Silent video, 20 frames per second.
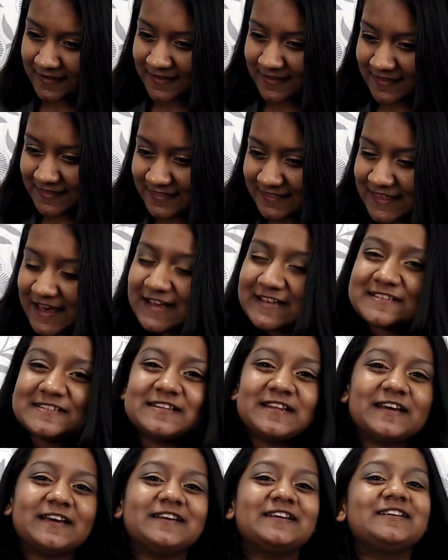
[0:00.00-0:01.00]
That's
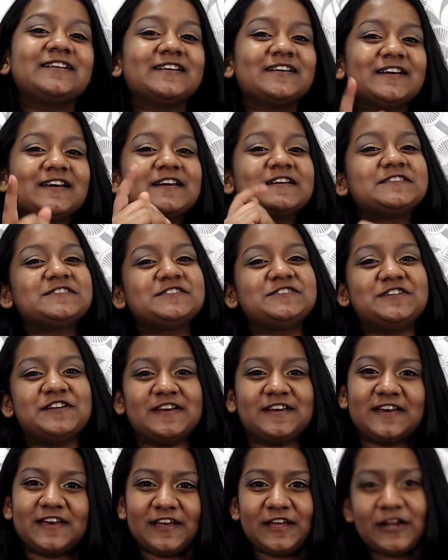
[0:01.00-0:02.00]
right, it's
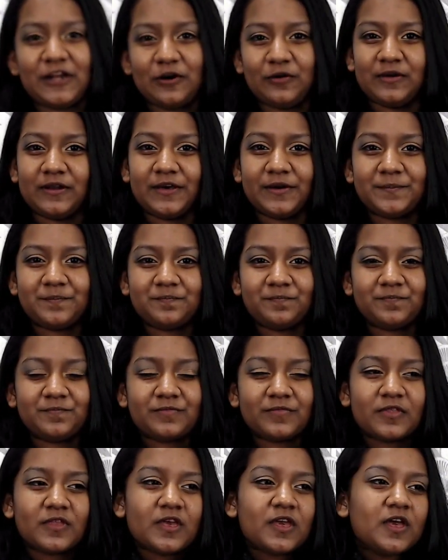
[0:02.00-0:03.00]
J.K. Rowling.
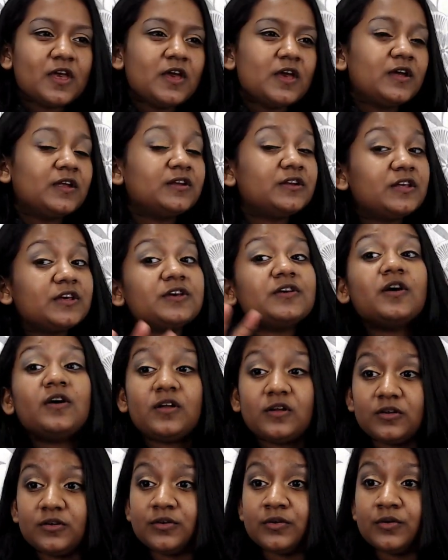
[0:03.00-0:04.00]
Do you
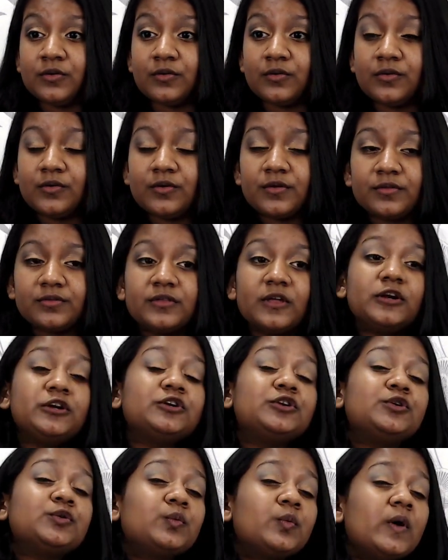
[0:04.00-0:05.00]
all know
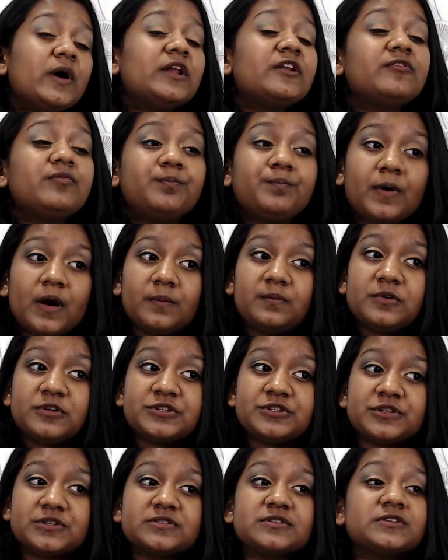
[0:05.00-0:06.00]
that 12
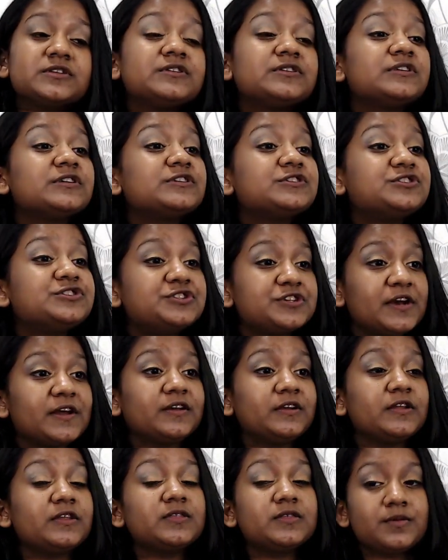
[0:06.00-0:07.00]
publishers
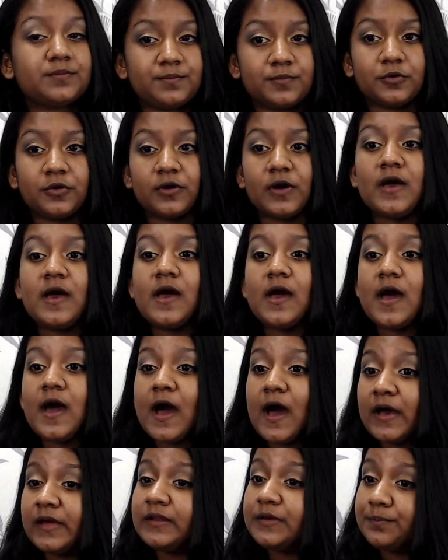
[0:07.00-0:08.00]
rejected the book
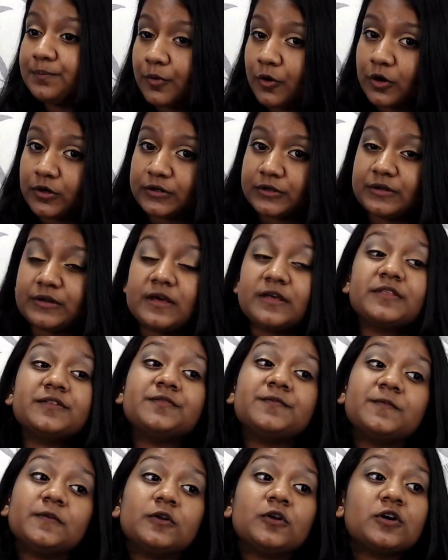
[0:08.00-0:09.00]
Harry Potter and the
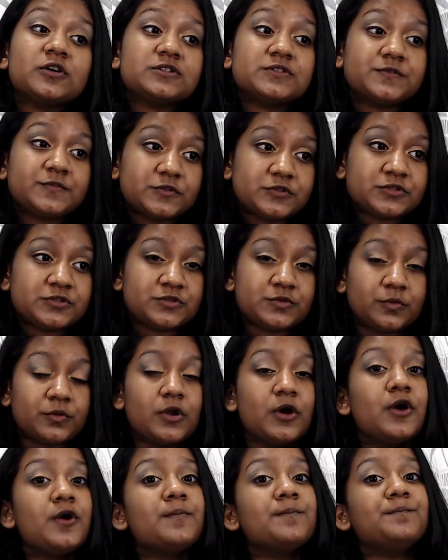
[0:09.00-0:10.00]
Philosopher's Stone
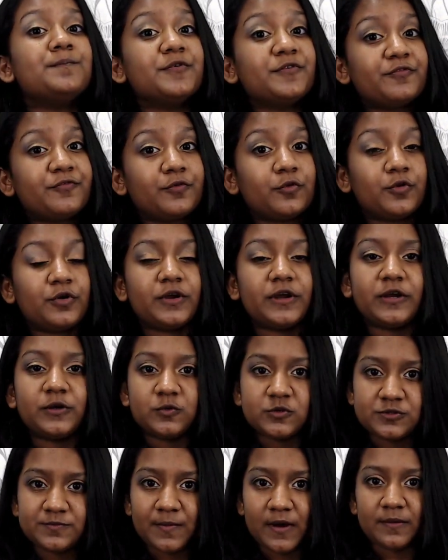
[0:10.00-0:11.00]
before it
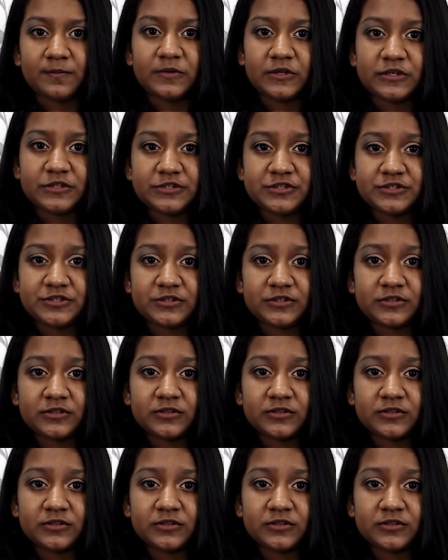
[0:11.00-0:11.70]
was published?